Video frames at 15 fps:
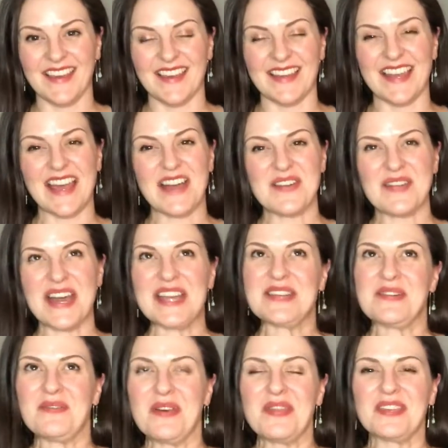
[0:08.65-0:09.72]
Now, I
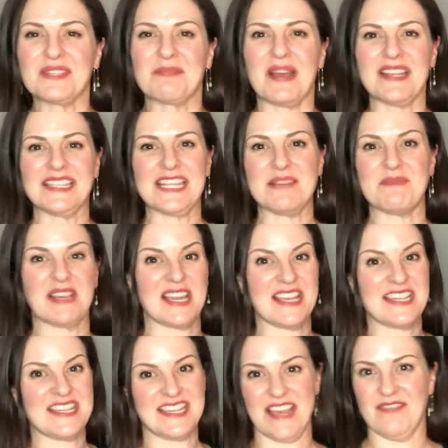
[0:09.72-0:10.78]
know that this might seem like a
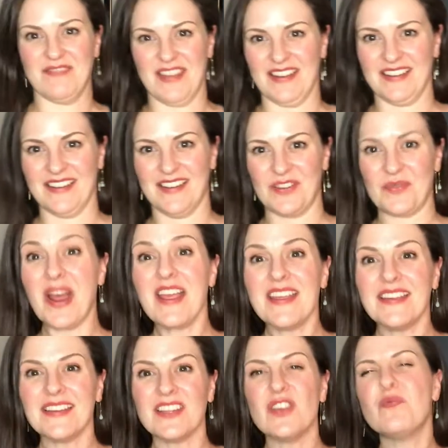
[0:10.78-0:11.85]
given, right?
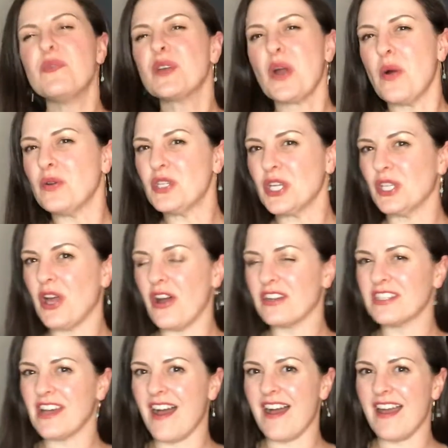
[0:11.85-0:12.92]
You've been coaching a long
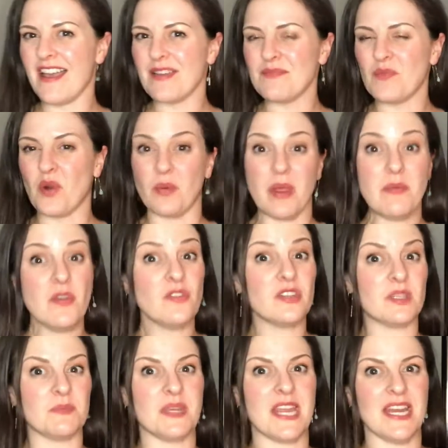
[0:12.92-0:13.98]
time, or maybe you're
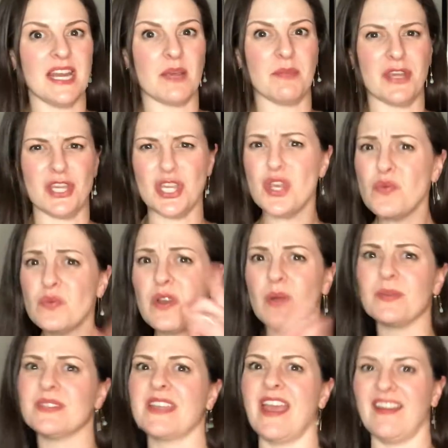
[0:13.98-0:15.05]
just beginning, but you know
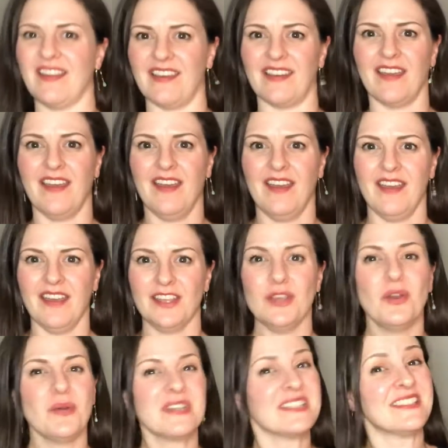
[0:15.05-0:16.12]
skating. You
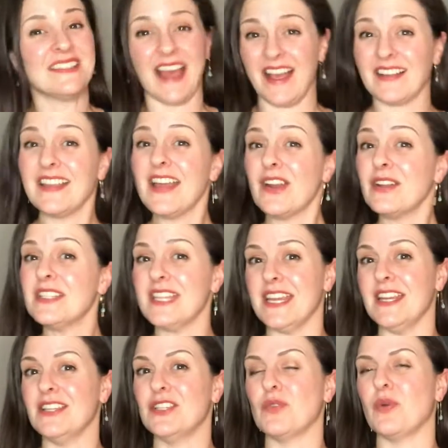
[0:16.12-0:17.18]
know exactly how to
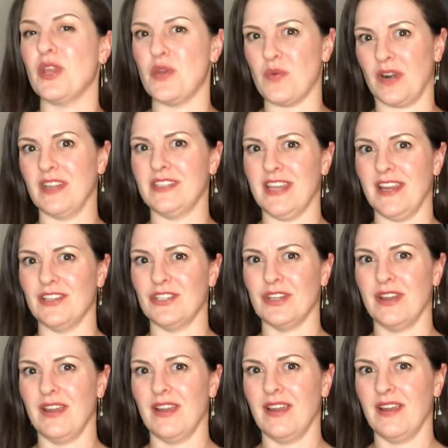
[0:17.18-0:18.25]
teach what you want to teach.
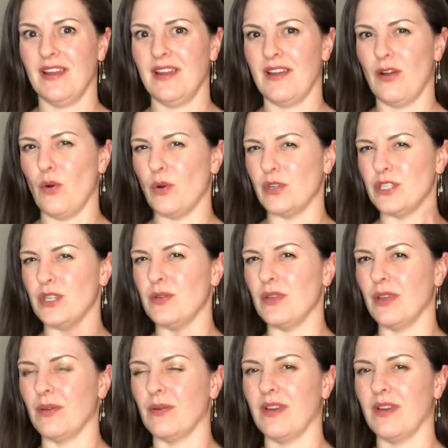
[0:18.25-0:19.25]
Or do you?